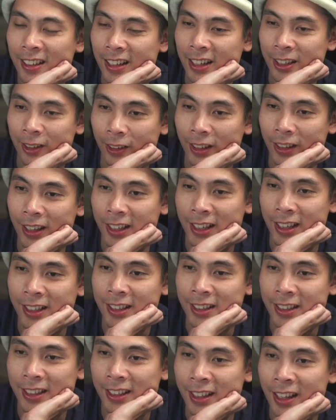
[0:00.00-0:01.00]
I don't like
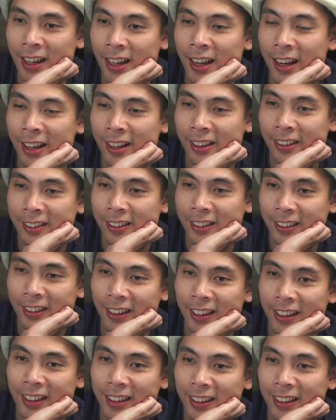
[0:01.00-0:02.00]
anything higher than
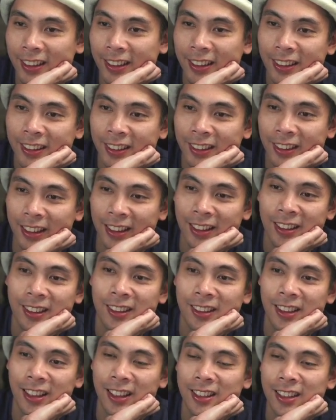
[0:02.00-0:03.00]
like
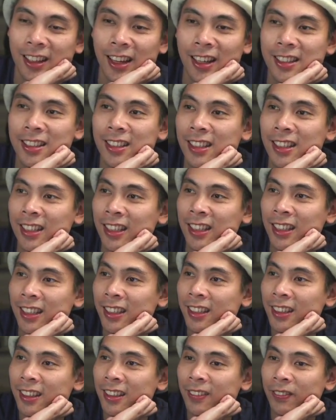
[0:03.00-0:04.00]

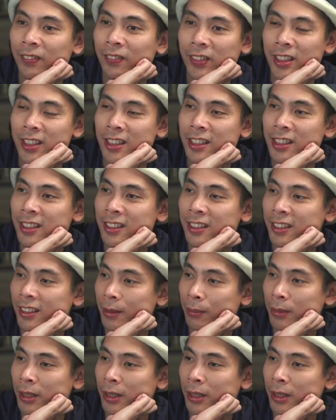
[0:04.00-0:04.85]
19 is a